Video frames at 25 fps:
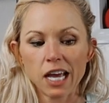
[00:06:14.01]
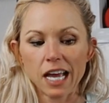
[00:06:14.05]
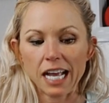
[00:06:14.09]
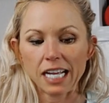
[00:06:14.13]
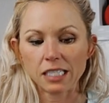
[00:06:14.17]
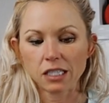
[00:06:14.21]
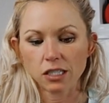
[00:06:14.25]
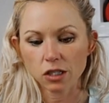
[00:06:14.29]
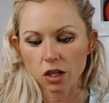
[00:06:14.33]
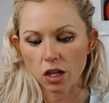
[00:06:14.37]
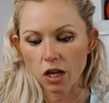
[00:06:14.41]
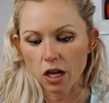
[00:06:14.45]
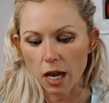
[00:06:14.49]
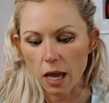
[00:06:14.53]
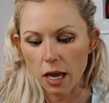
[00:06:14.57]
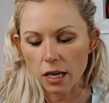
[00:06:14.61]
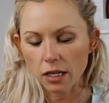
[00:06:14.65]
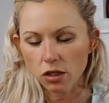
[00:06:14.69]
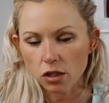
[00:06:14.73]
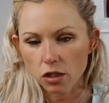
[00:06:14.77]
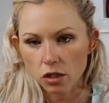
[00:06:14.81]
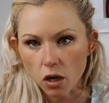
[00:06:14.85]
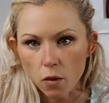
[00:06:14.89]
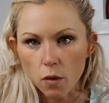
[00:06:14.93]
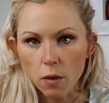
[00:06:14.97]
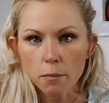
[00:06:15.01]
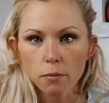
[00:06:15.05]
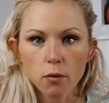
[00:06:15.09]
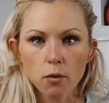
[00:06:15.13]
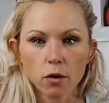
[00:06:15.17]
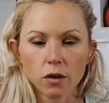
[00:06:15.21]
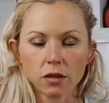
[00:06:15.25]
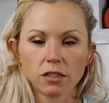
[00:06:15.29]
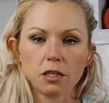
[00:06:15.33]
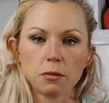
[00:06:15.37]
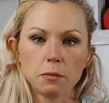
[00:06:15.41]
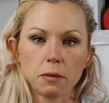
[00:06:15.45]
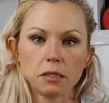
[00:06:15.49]
It's so
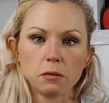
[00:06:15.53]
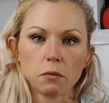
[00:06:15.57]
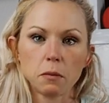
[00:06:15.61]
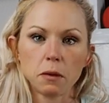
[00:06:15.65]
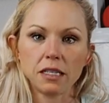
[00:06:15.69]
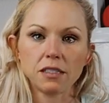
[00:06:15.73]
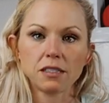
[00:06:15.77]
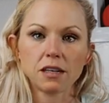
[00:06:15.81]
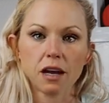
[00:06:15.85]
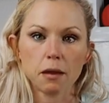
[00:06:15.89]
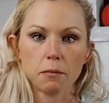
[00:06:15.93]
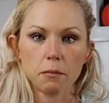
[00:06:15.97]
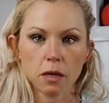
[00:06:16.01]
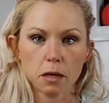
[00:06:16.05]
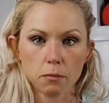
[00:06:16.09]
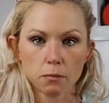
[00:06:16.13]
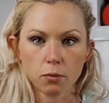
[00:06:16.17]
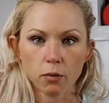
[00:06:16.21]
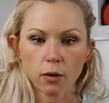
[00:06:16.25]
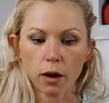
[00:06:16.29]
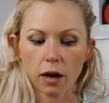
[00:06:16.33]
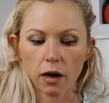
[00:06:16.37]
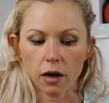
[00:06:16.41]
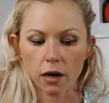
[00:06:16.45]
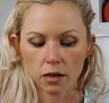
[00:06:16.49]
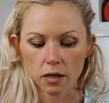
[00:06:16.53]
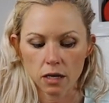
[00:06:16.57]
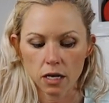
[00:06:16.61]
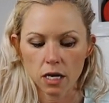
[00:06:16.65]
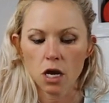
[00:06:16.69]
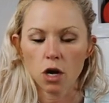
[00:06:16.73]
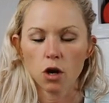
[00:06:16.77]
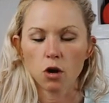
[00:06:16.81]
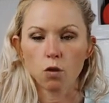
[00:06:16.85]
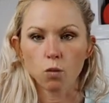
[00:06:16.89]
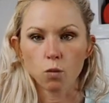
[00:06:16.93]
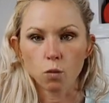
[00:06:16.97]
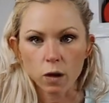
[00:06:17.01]
important to be spending time in prayer,
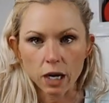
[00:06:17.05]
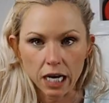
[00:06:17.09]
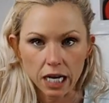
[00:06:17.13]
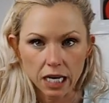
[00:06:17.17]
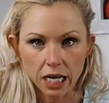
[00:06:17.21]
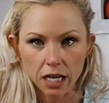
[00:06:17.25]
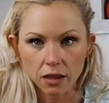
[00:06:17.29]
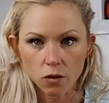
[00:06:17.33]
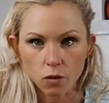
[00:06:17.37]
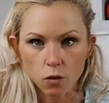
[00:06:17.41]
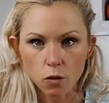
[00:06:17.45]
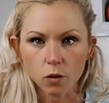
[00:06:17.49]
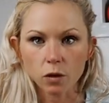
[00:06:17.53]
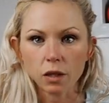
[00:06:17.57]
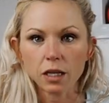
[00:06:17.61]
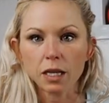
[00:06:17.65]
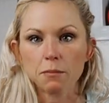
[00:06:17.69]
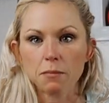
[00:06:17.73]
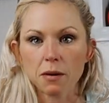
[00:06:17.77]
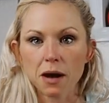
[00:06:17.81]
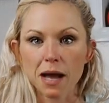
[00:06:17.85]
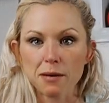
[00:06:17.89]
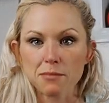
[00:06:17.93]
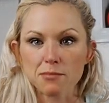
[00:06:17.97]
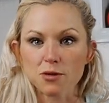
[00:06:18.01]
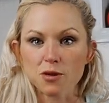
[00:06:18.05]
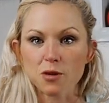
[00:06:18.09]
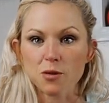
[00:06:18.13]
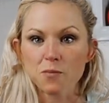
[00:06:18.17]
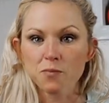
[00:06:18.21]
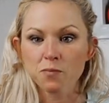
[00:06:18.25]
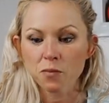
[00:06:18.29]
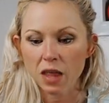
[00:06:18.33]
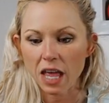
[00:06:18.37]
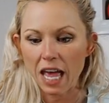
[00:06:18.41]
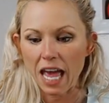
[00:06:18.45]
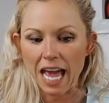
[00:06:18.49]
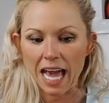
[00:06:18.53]
reading the Holy
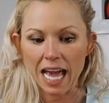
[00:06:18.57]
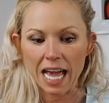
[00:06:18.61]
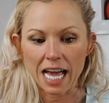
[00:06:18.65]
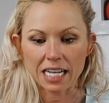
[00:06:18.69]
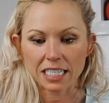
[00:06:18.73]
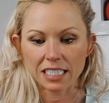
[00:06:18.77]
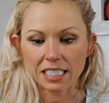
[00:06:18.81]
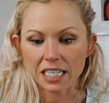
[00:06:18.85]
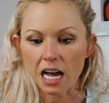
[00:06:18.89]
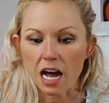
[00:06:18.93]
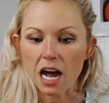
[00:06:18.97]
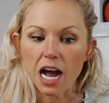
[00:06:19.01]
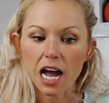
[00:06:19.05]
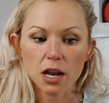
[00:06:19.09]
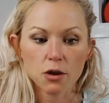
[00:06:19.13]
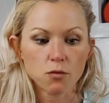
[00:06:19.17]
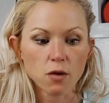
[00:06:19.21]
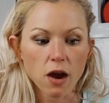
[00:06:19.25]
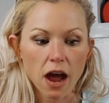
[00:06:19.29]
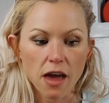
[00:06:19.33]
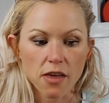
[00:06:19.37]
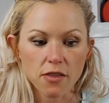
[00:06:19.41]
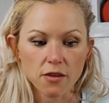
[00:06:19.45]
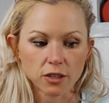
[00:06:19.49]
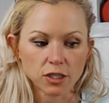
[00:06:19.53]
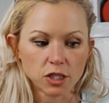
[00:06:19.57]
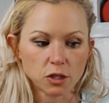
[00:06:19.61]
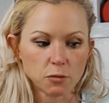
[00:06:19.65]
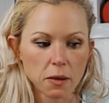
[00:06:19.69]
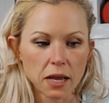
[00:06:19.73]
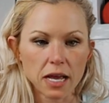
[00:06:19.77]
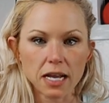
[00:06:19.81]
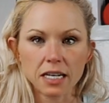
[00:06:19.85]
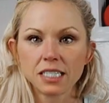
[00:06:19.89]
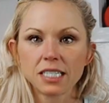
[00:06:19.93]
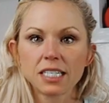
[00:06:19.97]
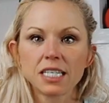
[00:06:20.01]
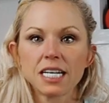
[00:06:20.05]
Bible. And I'd rather
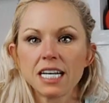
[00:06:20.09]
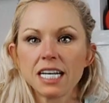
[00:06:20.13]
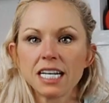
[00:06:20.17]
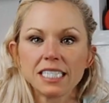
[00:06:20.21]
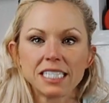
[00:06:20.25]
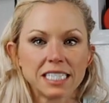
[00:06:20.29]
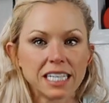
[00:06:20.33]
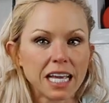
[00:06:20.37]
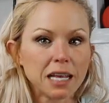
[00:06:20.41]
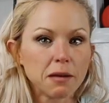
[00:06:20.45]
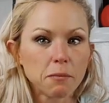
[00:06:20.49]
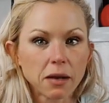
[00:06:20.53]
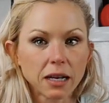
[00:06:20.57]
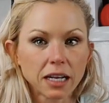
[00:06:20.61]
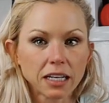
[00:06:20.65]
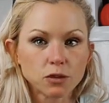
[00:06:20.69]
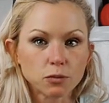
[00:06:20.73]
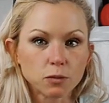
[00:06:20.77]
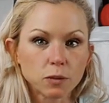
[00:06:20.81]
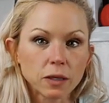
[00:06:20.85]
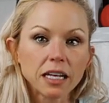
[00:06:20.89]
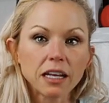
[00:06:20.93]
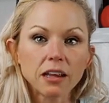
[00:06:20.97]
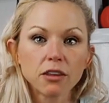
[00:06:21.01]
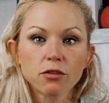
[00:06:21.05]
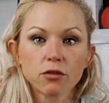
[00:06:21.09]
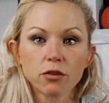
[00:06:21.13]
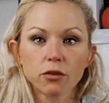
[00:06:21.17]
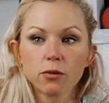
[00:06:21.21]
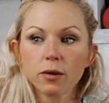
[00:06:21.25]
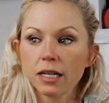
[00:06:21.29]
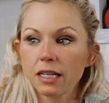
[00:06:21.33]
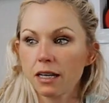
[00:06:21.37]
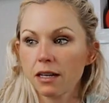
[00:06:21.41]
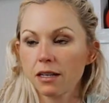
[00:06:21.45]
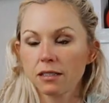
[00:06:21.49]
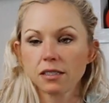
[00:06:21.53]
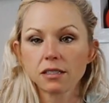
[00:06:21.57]
spend 10 minutes reading through
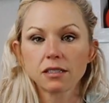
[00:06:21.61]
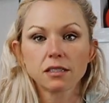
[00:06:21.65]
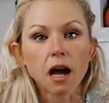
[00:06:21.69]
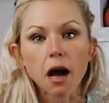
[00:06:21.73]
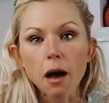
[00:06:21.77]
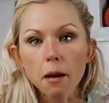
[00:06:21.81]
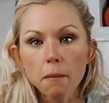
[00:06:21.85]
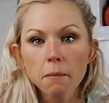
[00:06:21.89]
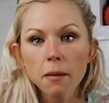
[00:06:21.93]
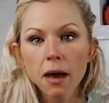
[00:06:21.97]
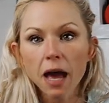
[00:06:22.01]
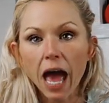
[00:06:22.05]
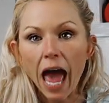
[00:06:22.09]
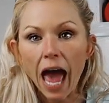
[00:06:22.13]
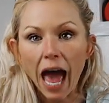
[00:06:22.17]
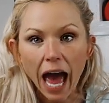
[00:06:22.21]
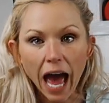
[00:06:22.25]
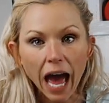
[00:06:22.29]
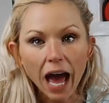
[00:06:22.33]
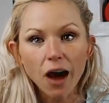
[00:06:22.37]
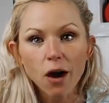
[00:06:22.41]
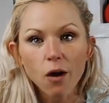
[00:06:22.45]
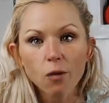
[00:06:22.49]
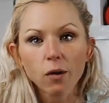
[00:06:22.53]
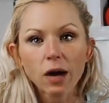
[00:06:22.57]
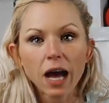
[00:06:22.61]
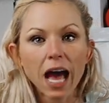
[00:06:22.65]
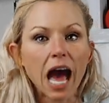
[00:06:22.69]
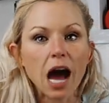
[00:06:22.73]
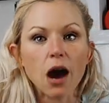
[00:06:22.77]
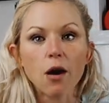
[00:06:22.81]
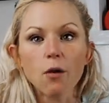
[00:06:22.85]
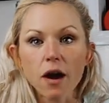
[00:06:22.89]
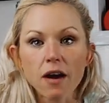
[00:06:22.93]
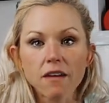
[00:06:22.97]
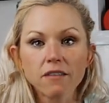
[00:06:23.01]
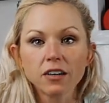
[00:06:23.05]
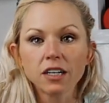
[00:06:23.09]
it somehow,
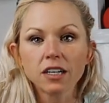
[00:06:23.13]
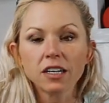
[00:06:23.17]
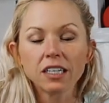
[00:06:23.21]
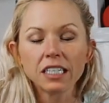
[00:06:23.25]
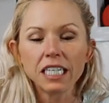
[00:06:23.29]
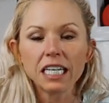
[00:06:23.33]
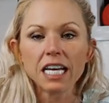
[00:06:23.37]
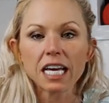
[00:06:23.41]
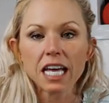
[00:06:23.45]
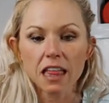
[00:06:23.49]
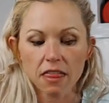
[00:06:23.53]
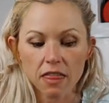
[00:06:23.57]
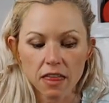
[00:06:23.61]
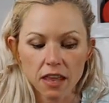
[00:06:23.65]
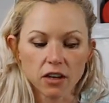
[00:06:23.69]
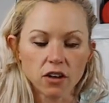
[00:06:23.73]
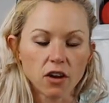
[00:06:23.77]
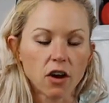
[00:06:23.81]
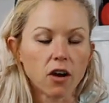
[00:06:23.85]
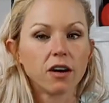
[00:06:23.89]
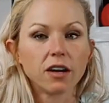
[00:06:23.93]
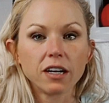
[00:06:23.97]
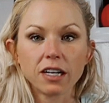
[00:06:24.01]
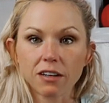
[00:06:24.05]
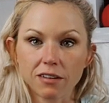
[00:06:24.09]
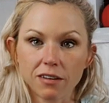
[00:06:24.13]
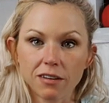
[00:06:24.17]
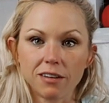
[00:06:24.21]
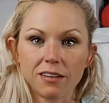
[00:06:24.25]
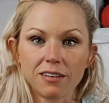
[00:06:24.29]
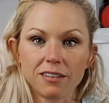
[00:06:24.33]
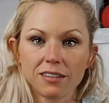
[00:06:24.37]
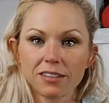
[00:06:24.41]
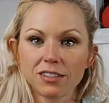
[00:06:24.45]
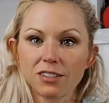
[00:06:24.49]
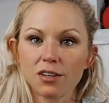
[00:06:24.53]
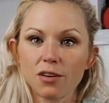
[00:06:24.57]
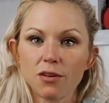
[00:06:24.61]
however, than not at
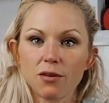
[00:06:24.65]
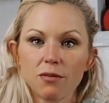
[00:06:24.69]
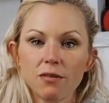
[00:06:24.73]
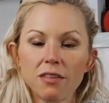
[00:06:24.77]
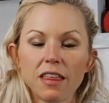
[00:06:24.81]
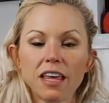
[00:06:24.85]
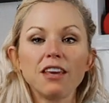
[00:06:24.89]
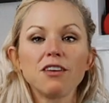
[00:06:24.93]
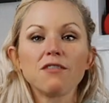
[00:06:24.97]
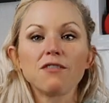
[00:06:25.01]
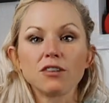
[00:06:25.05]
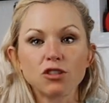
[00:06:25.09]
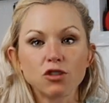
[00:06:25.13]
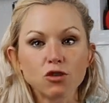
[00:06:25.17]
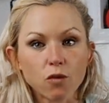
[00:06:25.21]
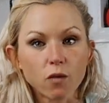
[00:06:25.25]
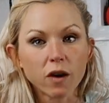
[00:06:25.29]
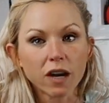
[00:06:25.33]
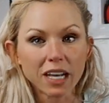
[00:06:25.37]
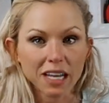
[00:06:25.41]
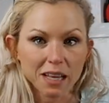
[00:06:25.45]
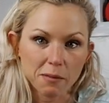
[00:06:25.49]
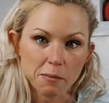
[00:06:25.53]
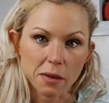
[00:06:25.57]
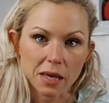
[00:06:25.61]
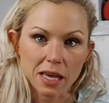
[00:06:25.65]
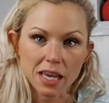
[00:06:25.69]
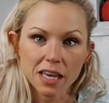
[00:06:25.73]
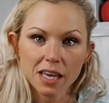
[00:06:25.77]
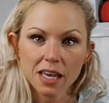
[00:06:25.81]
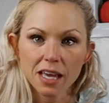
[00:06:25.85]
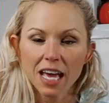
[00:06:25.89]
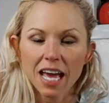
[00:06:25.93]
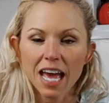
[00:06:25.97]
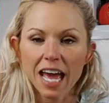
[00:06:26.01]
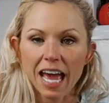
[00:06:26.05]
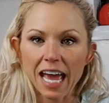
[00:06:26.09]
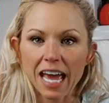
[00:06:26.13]
all. So thank you for joining
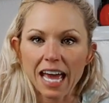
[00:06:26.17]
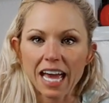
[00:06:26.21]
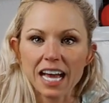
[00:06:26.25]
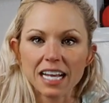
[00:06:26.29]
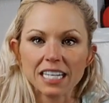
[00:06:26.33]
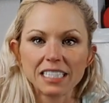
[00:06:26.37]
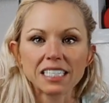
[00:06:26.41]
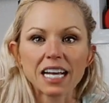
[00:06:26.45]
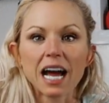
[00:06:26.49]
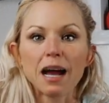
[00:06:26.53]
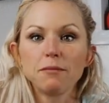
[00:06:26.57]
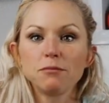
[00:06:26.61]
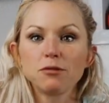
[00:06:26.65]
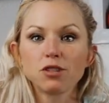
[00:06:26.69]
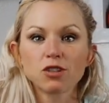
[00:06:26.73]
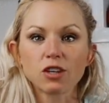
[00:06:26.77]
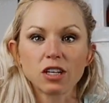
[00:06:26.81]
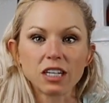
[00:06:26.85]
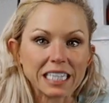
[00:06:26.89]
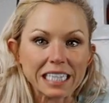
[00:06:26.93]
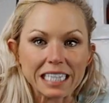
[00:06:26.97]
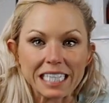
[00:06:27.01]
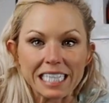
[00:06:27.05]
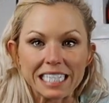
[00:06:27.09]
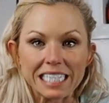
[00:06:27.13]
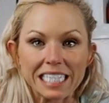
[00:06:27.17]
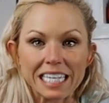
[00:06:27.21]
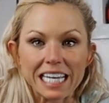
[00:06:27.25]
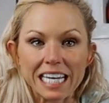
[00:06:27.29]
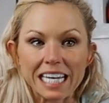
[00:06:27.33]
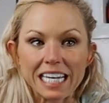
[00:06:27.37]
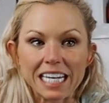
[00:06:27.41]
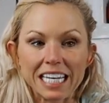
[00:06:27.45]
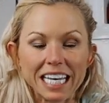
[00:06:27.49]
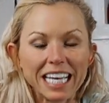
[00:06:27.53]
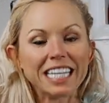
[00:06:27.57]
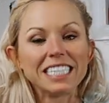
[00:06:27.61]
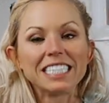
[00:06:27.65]
me. And I'm just going to
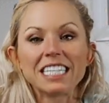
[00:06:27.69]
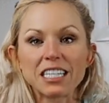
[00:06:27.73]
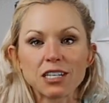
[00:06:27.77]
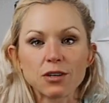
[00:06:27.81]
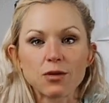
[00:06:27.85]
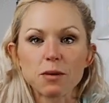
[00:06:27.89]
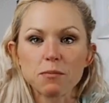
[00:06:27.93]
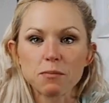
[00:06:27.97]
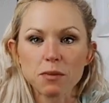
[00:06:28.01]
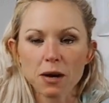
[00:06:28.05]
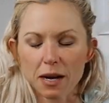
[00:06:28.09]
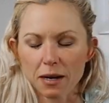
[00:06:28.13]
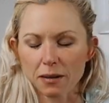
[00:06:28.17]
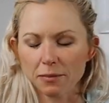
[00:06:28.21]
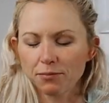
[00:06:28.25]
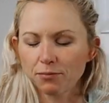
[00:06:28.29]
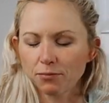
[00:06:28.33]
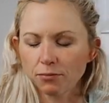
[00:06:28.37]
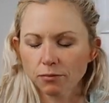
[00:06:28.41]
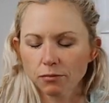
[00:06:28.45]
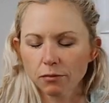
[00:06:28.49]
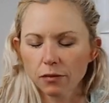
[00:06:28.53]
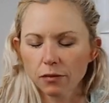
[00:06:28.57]
uh, end in a quick prayer.